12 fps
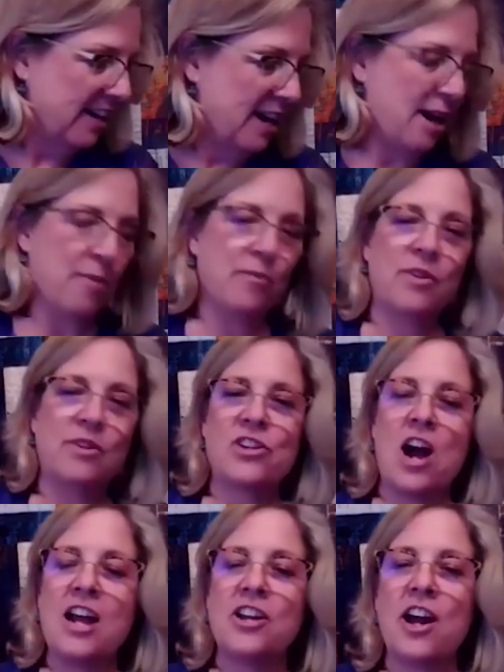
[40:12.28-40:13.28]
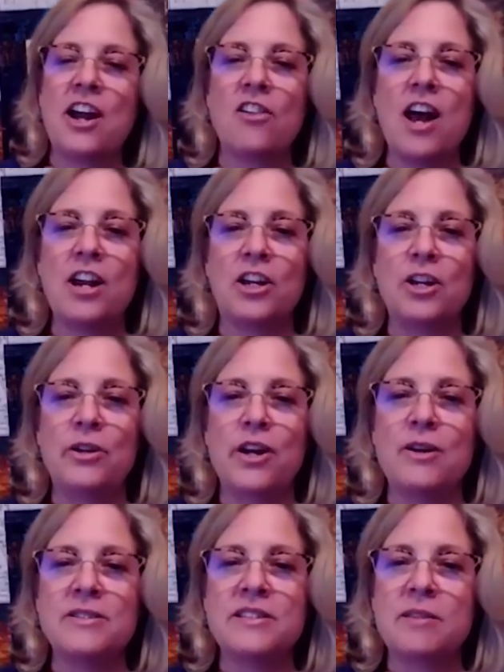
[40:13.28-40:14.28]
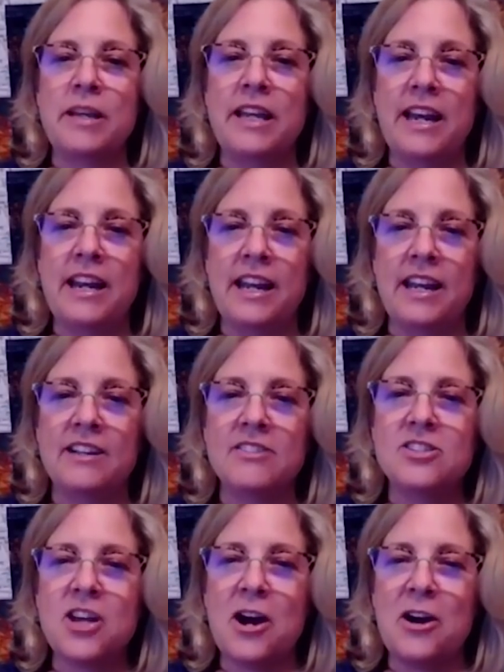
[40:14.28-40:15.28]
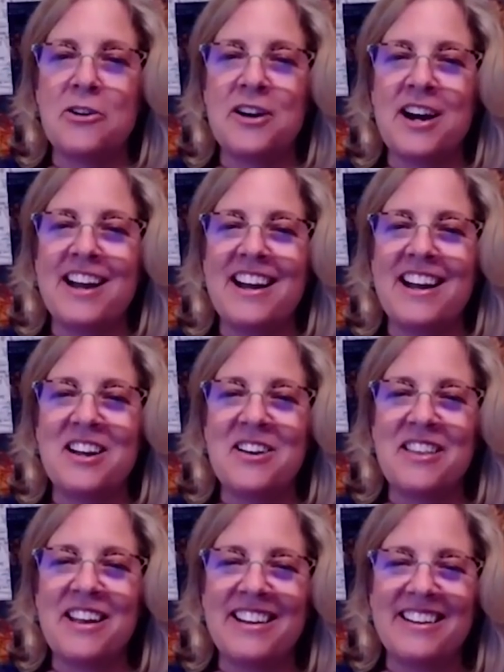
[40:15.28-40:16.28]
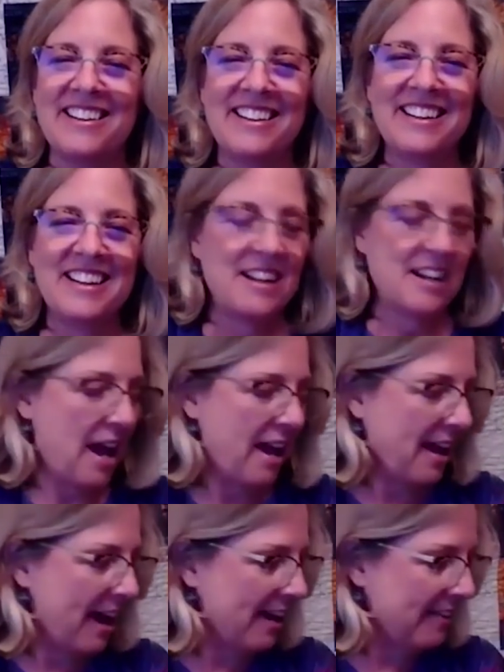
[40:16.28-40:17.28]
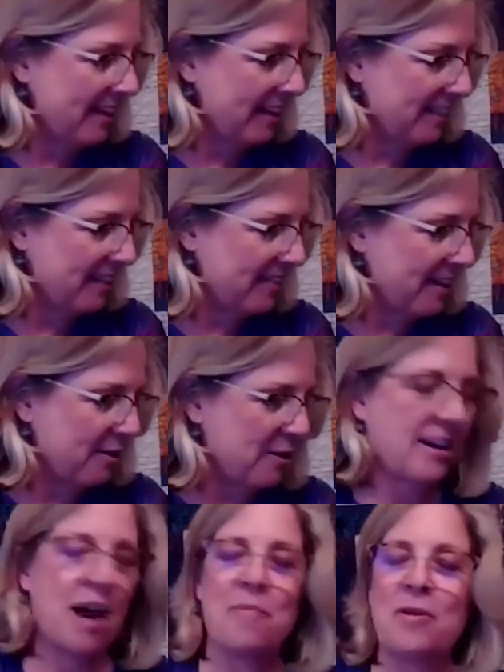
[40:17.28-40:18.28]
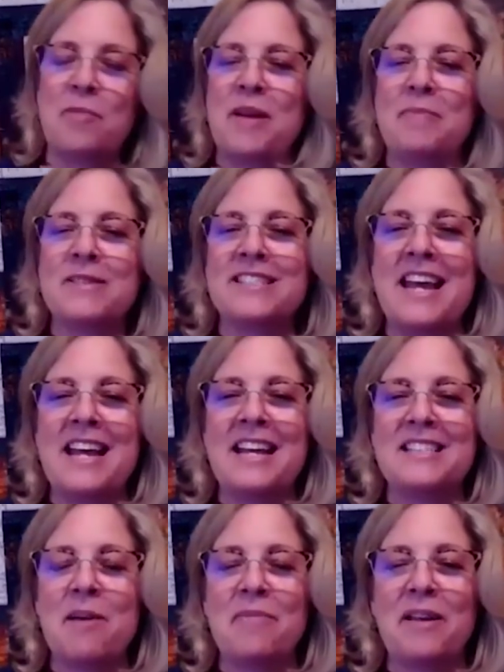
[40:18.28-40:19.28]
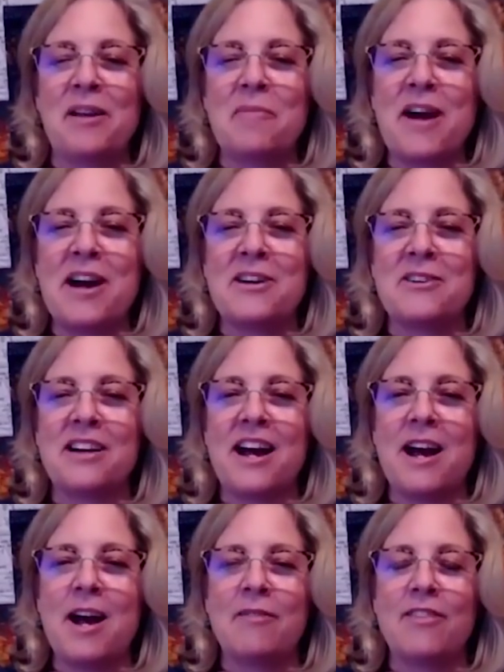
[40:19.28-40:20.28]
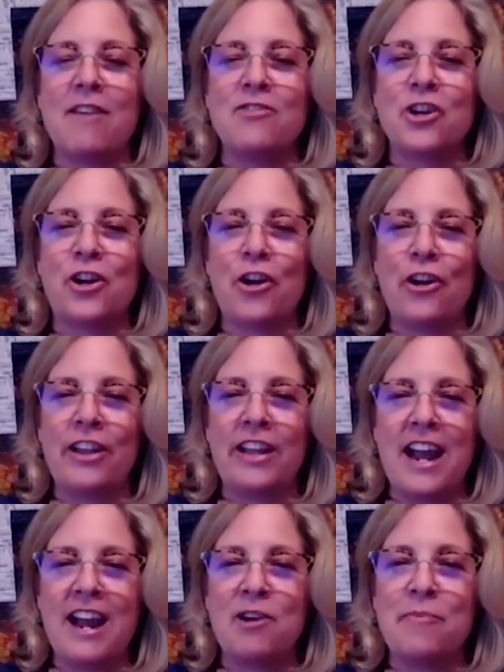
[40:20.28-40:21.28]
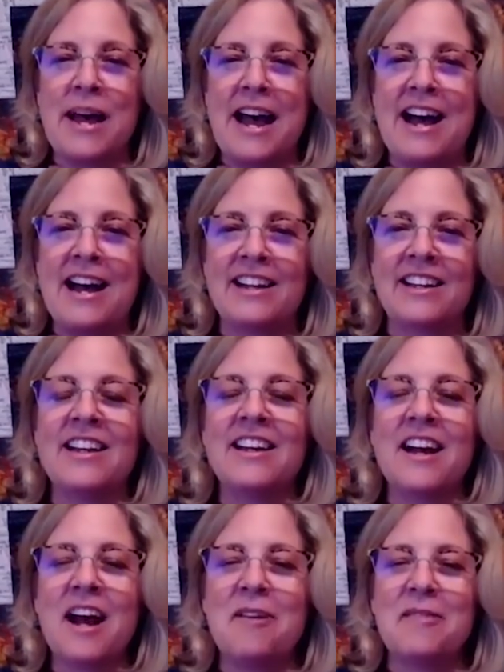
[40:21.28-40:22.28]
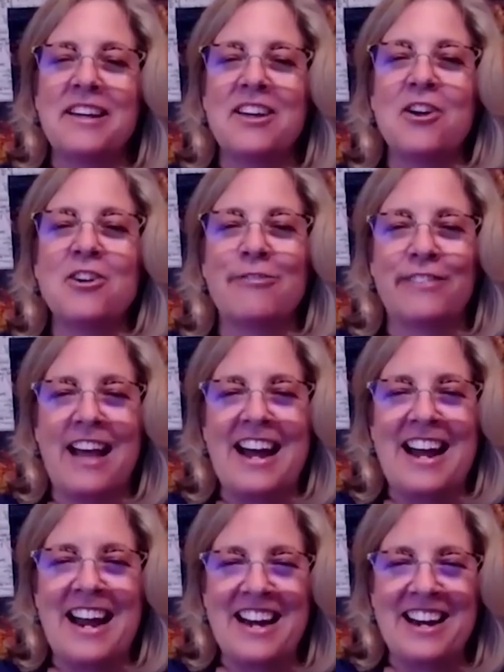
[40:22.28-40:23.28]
um, Scott, you got a lot of kudos in the beginning. So I, I know that I, I, think that there were a couple people saying something about uh, loved your curling iron bag. I mean, your flat